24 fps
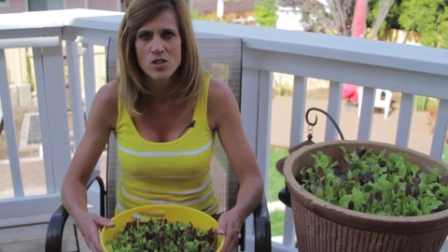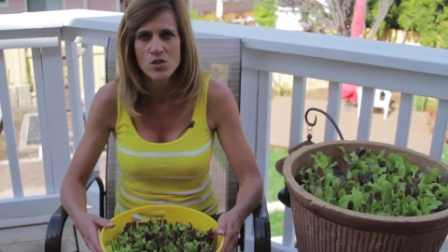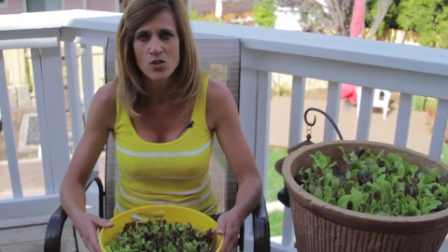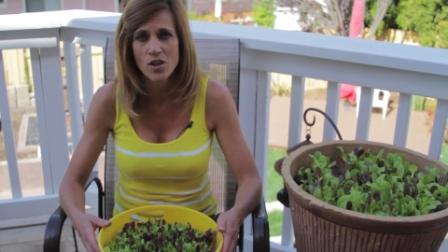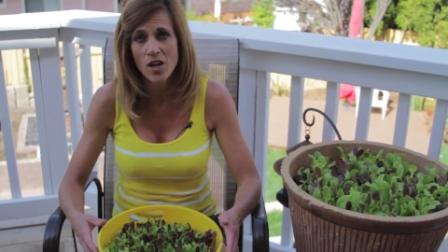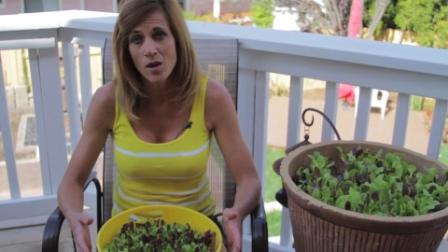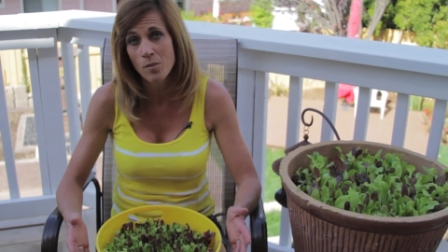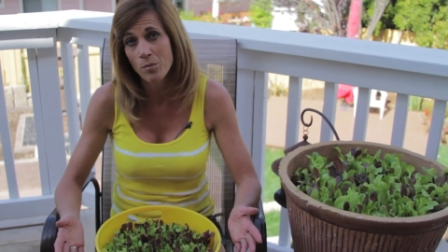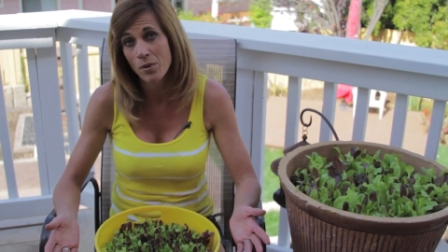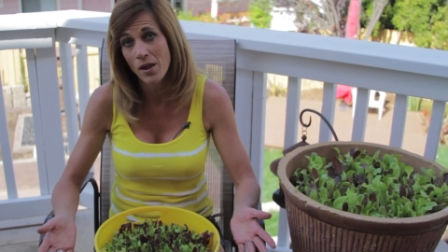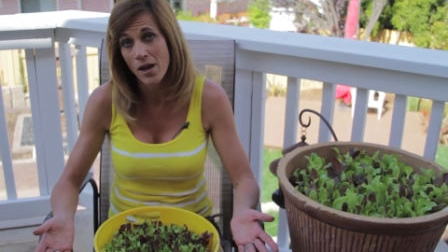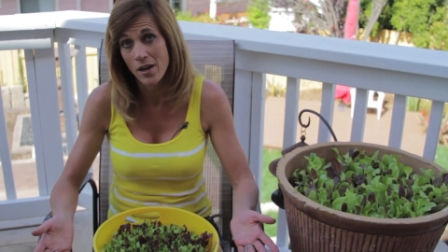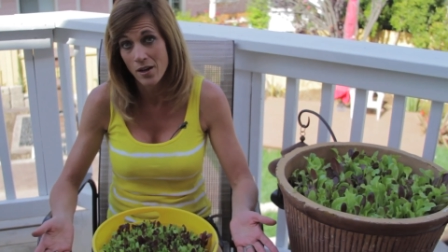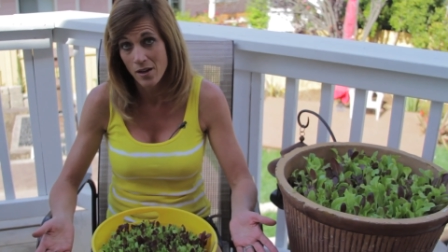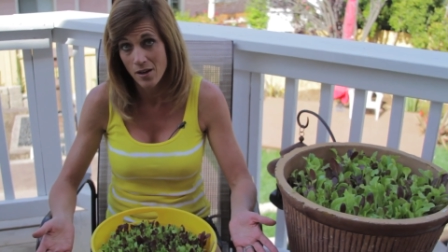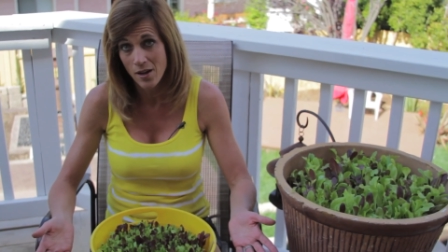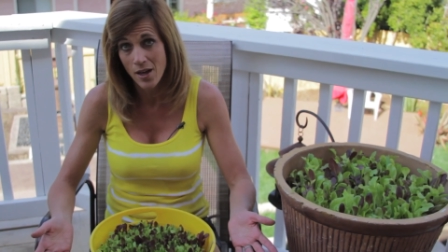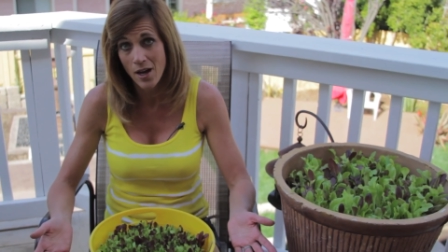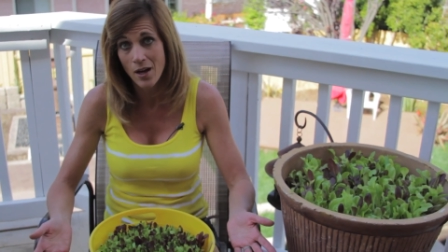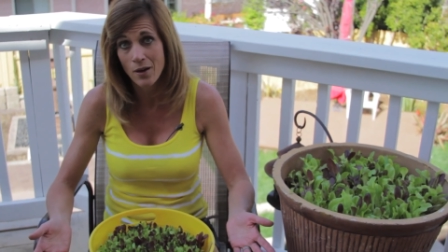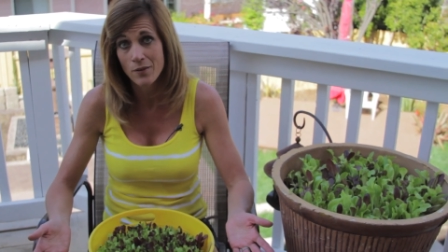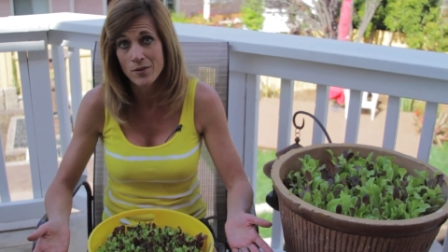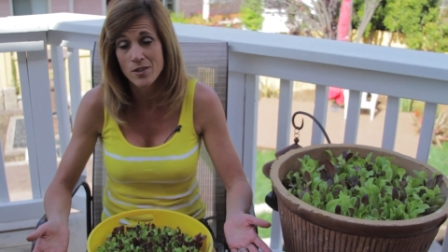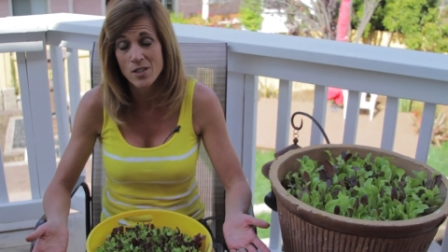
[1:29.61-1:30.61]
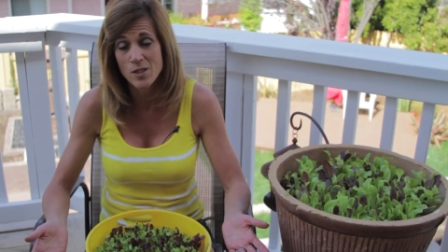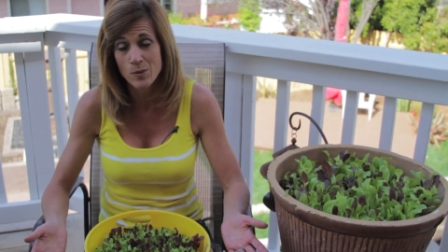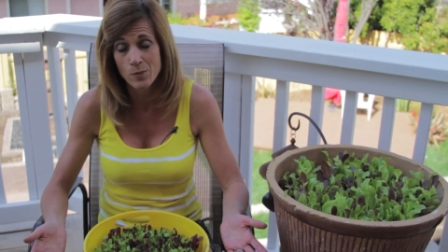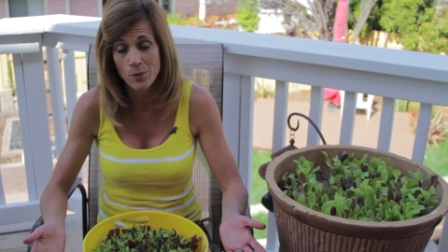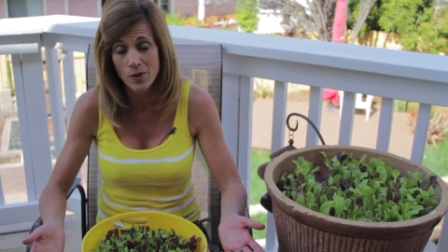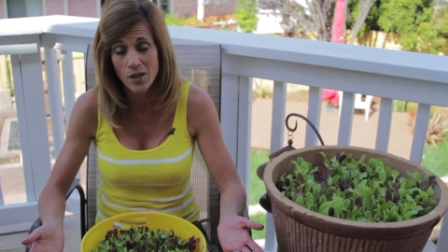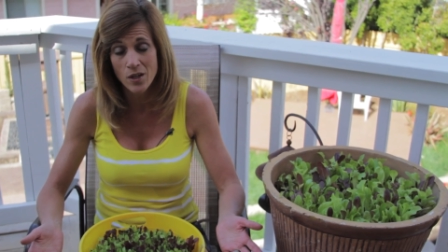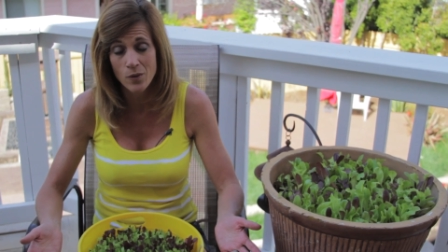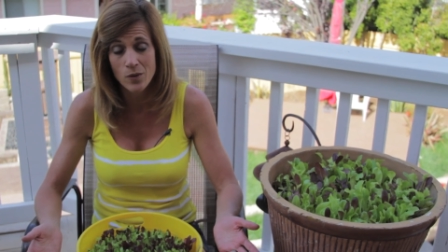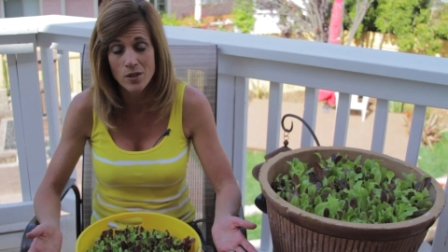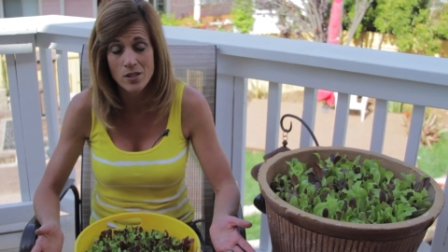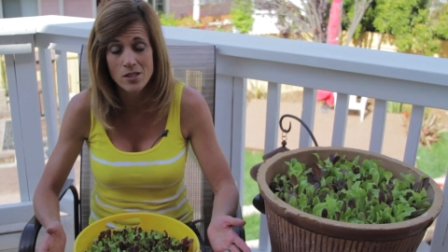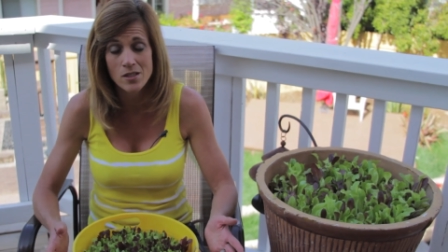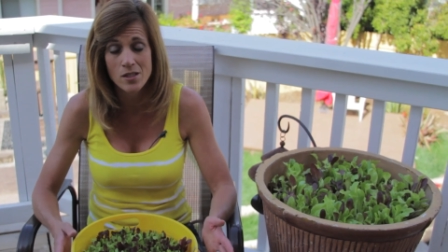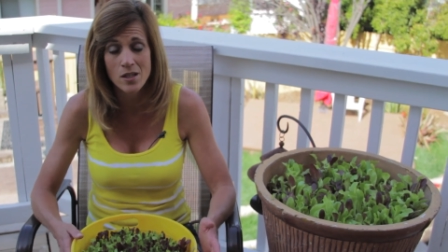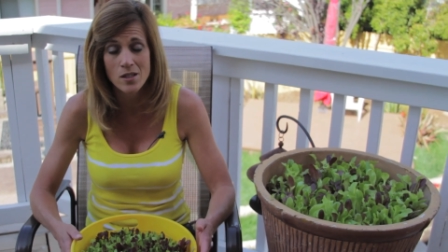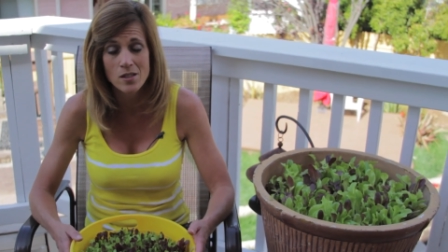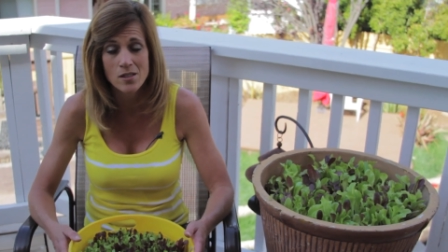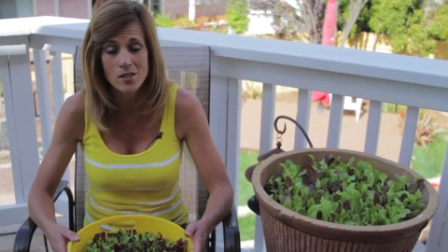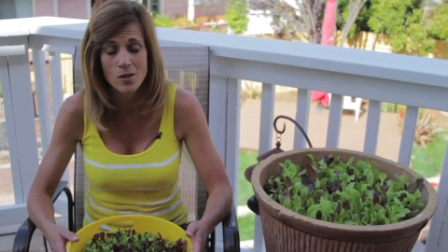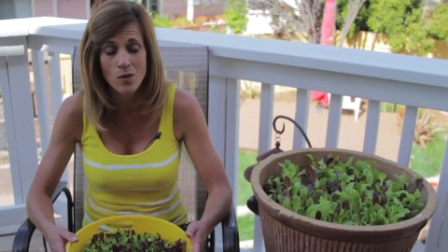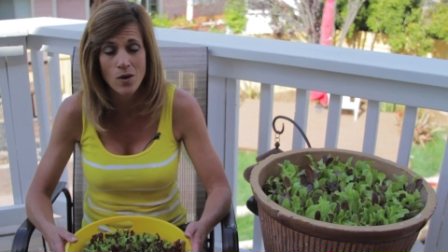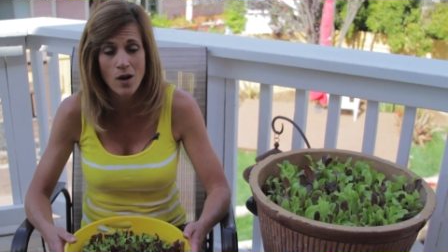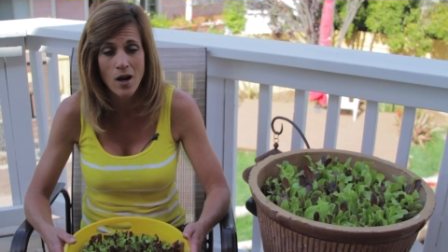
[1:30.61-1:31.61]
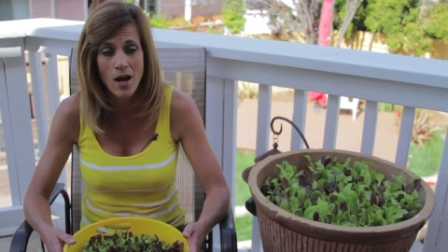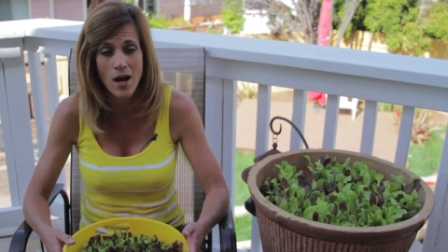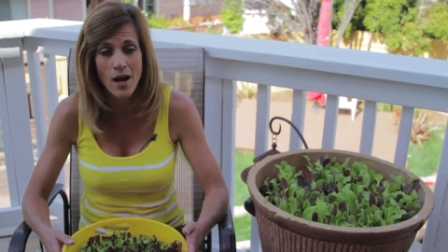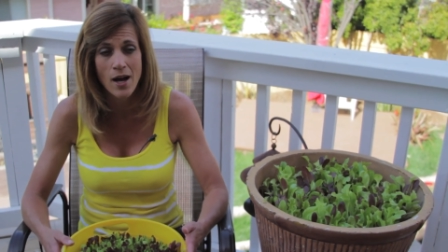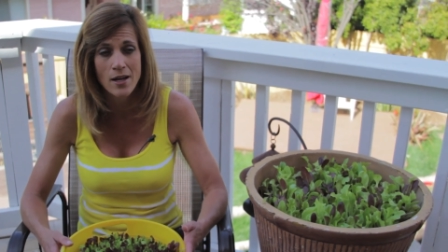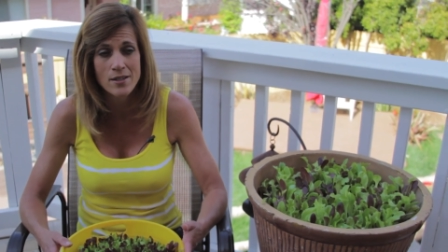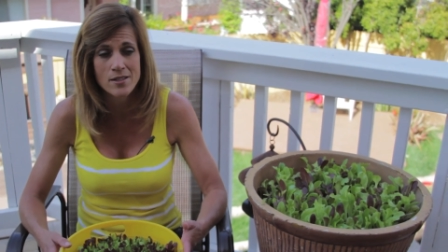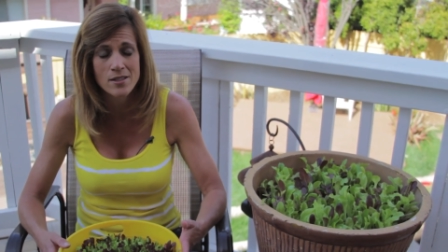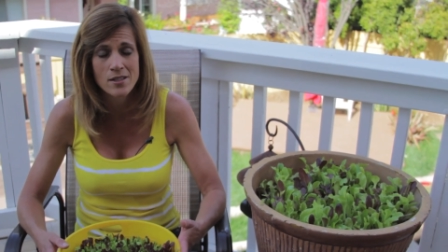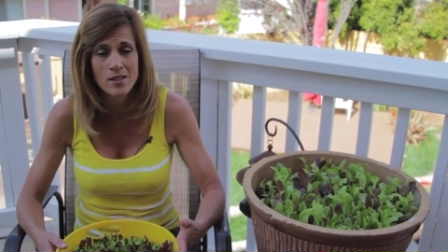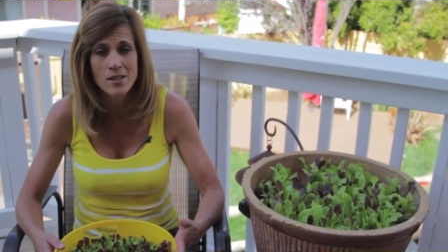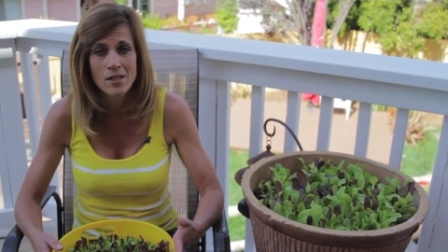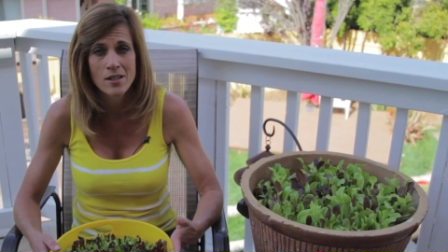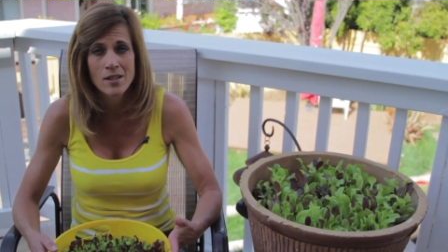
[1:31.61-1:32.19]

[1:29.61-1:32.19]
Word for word: try and plant it now in the spring when it's not so hot